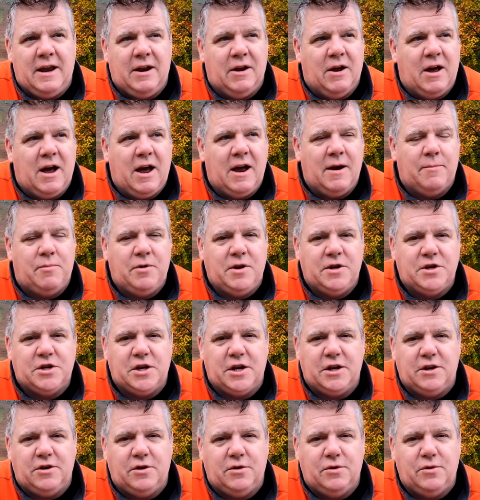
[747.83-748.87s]
know, I
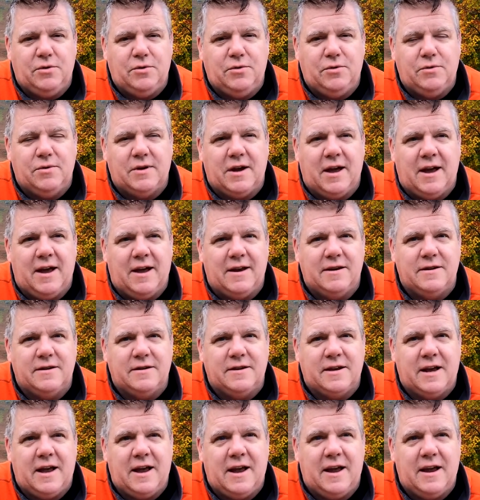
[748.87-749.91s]
appreciate you, and
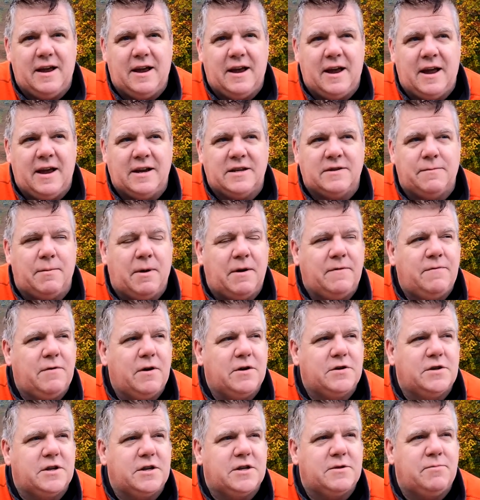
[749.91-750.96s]
it's my
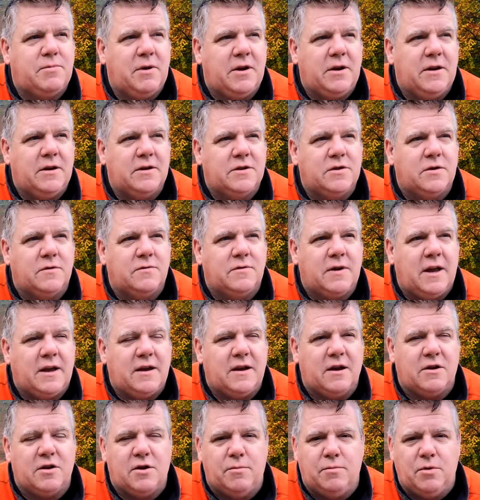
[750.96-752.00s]
first experience of
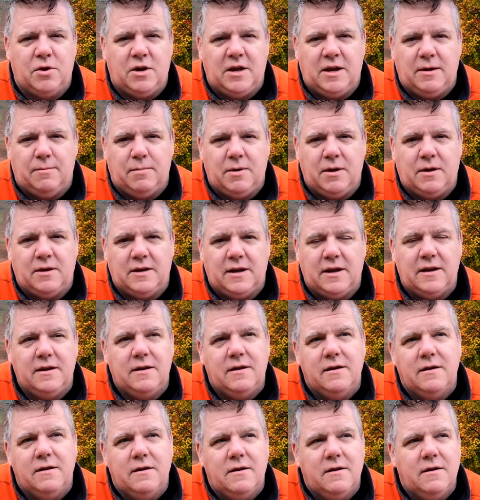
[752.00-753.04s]
like a community building,
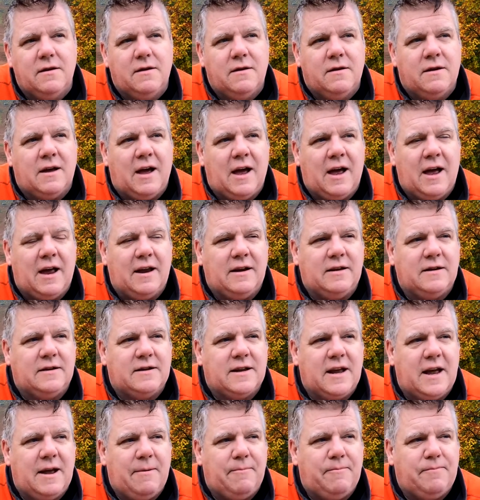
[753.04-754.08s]
and
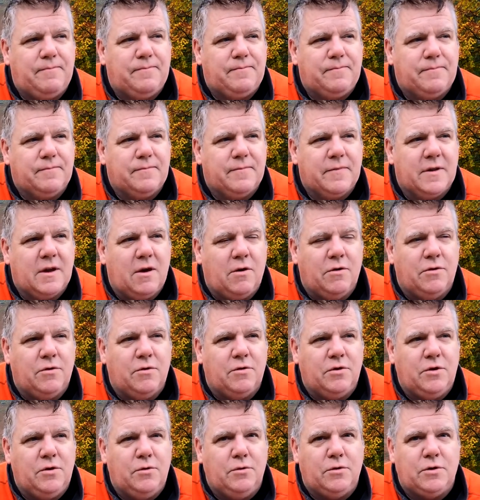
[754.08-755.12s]

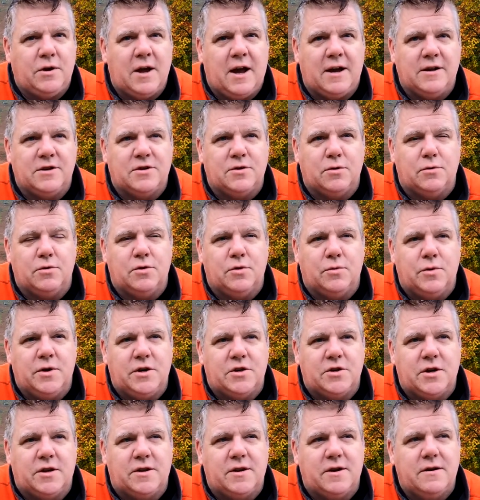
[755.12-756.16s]
although you guys don't know
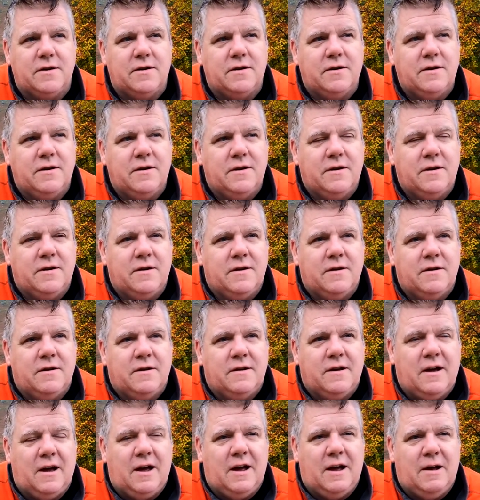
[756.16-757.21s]
each other,
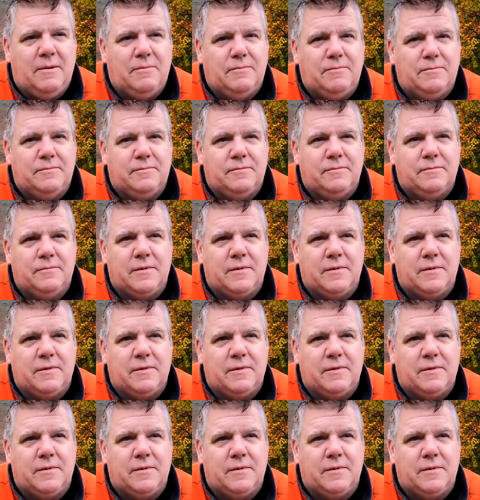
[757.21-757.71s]
I'm